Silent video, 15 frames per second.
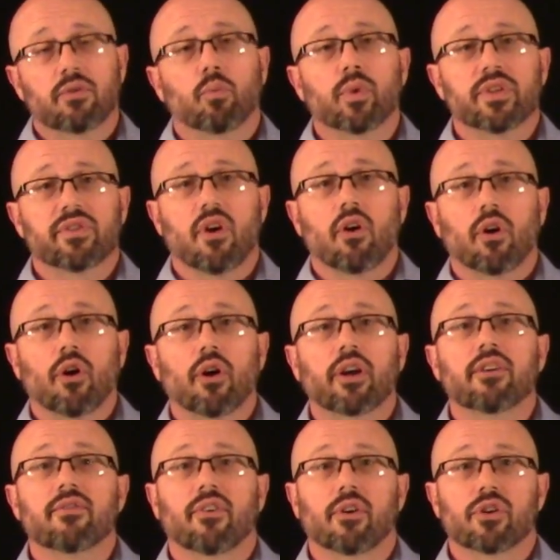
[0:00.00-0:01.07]
We saw her
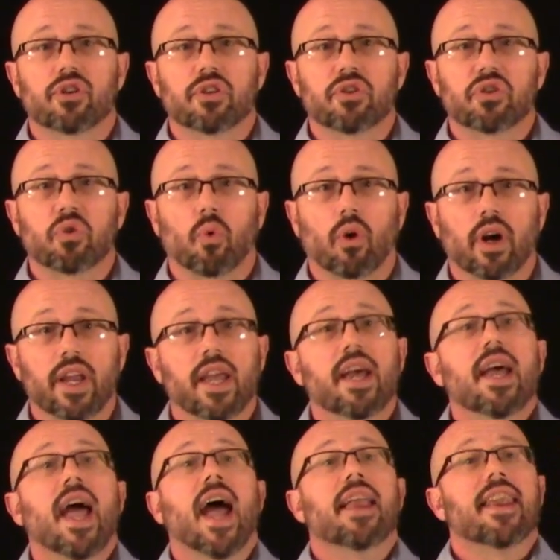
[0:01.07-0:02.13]
conversion story.
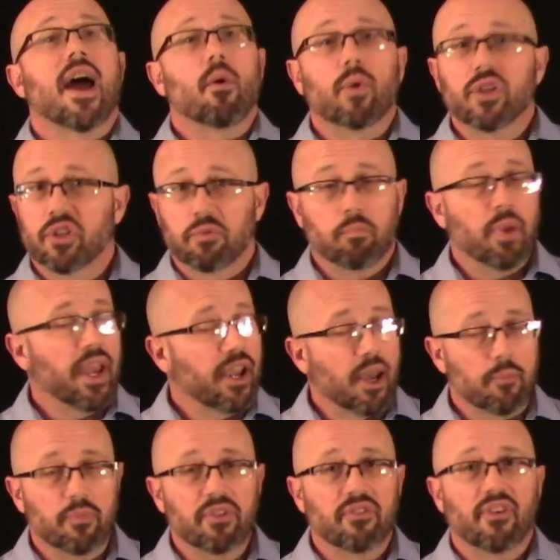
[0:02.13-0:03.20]
And now we just pick
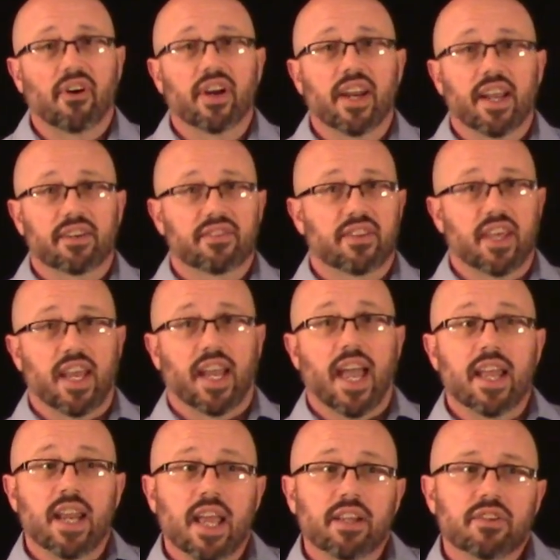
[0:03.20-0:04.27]
up the very next thing.
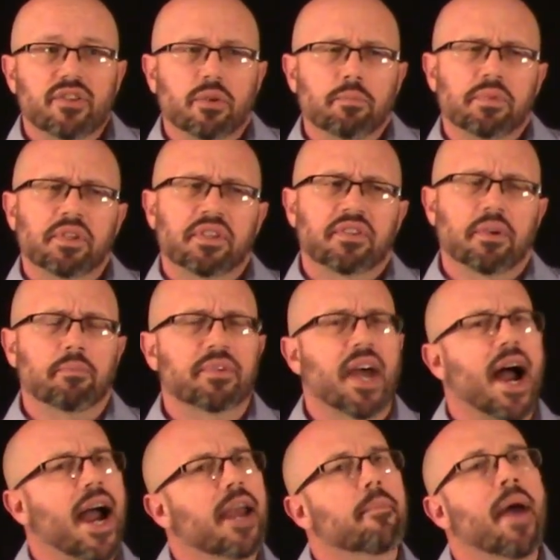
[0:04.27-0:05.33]
And some
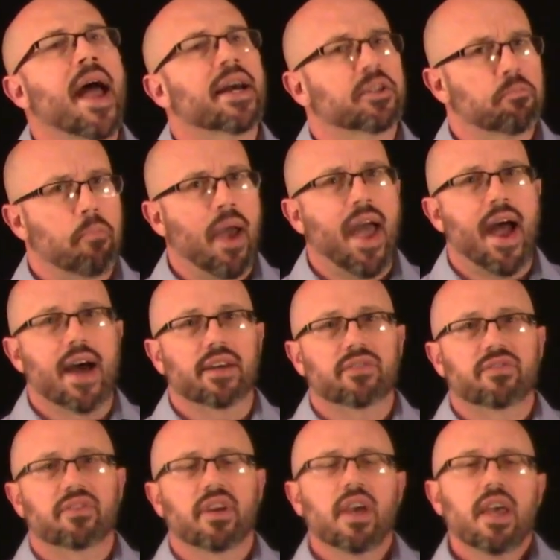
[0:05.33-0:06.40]
time has
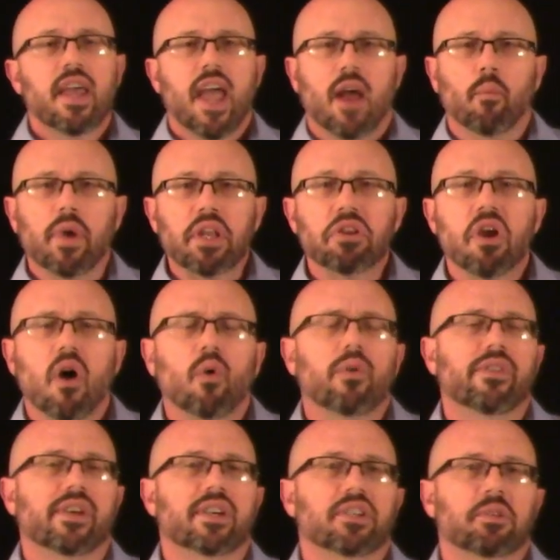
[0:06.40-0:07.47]
passed. And we know
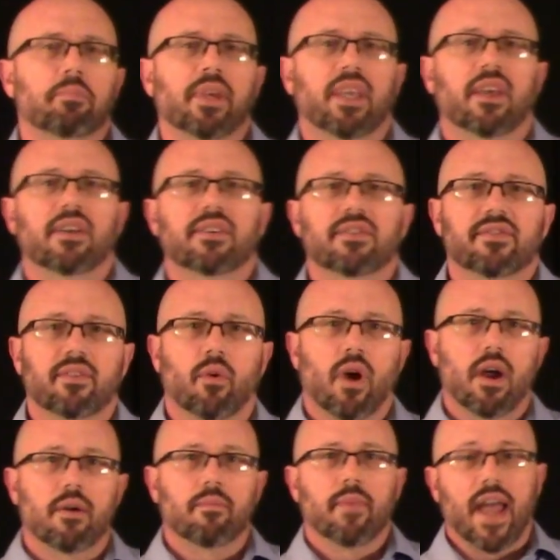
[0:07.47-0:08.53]
this because
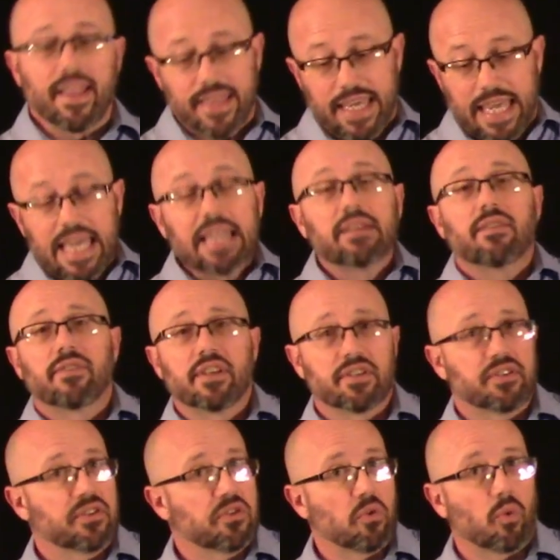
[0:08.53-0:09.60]
at the end of this
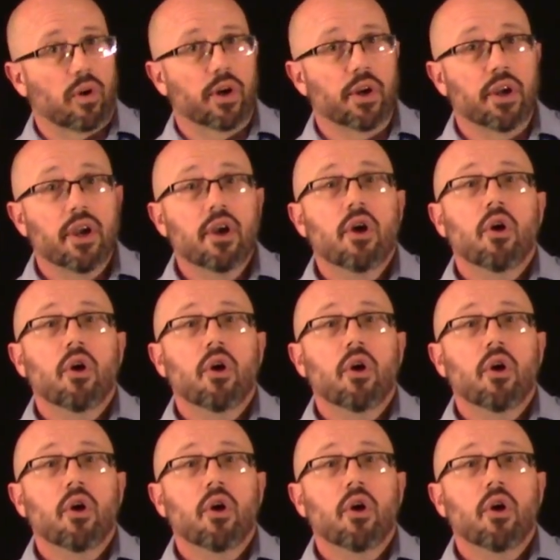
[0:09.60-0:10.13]
story,